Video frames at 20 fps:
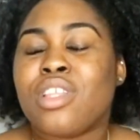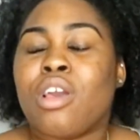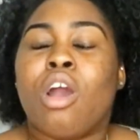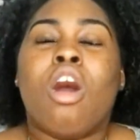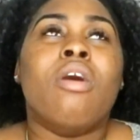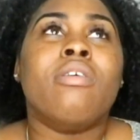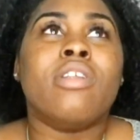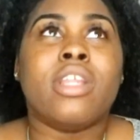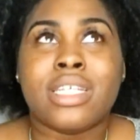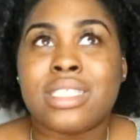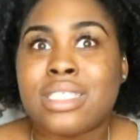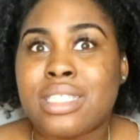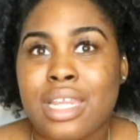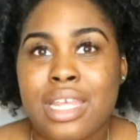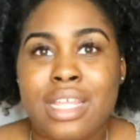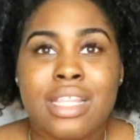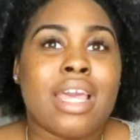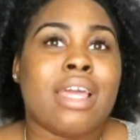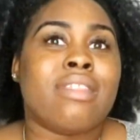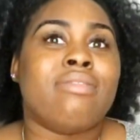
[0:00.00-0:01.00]

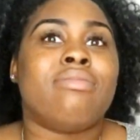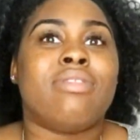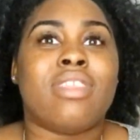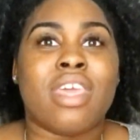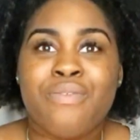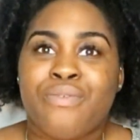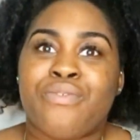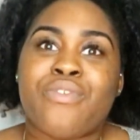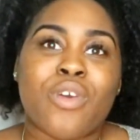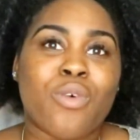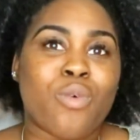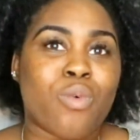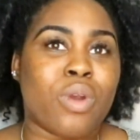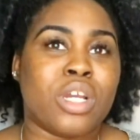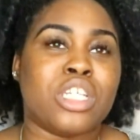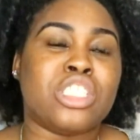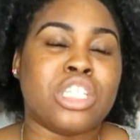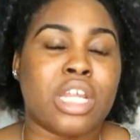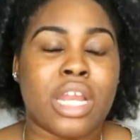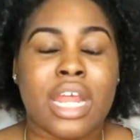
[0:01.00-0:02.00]
Honestly, they're different
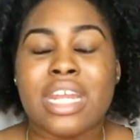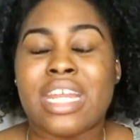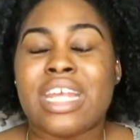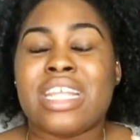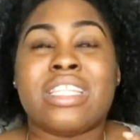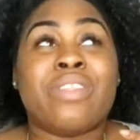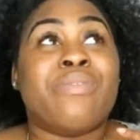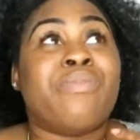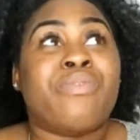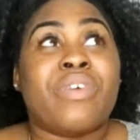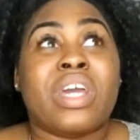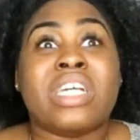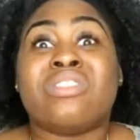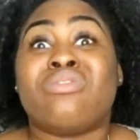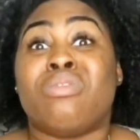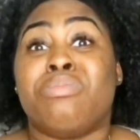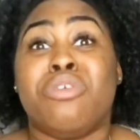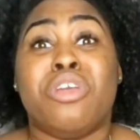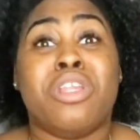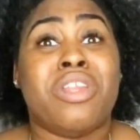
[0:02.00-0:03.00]
questions, and it differs
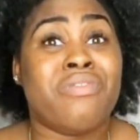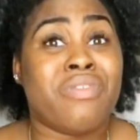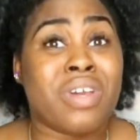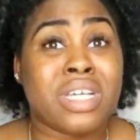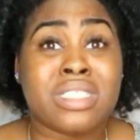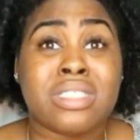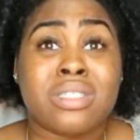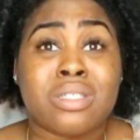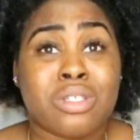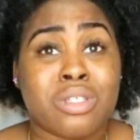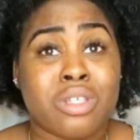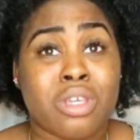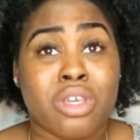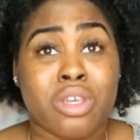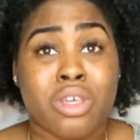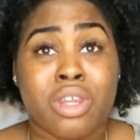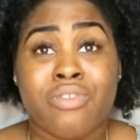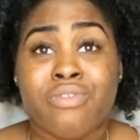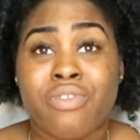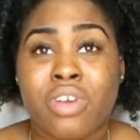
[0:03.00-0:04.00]
from university to
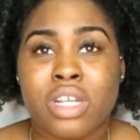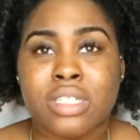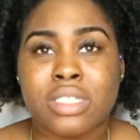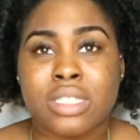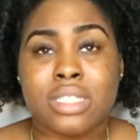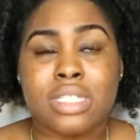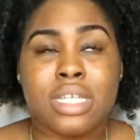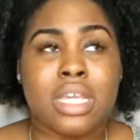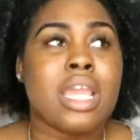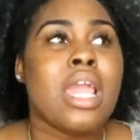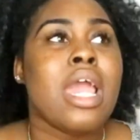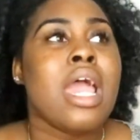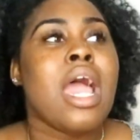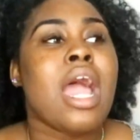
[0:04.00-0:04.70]
university.